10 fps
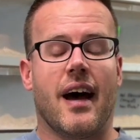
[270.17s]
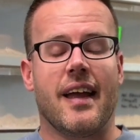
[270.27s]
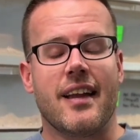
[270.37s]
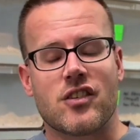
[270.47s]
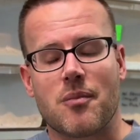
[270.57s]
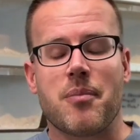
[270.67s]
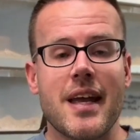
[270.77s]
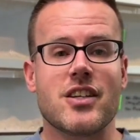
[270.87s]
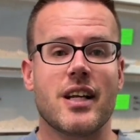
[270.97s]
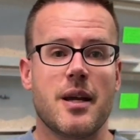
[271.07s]
it's
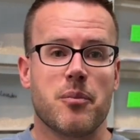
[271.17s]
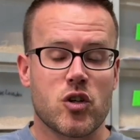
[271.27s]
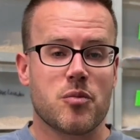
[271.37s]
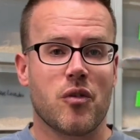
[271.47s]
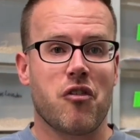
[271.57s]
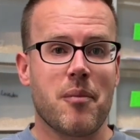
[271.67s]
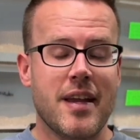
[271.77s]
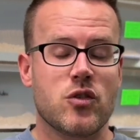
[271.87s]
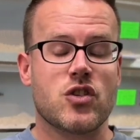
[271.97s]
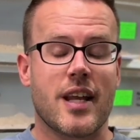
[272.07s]
basically impossible for me
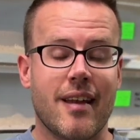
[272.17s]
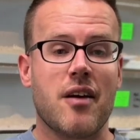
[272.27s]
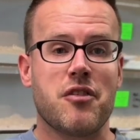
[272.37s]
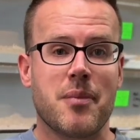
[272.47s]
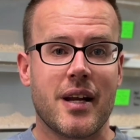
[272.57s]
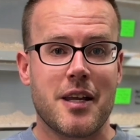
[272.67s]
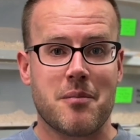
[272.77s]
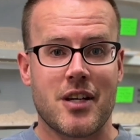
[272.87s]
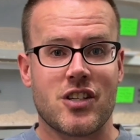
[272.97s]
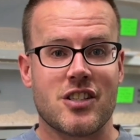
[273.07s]
to send everybody a
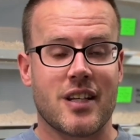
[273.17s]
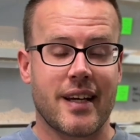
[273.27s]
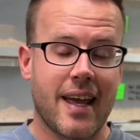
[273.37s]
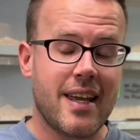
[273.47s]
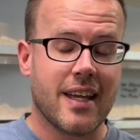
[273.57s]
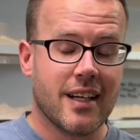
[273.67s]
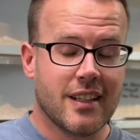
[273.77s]
message like, hey,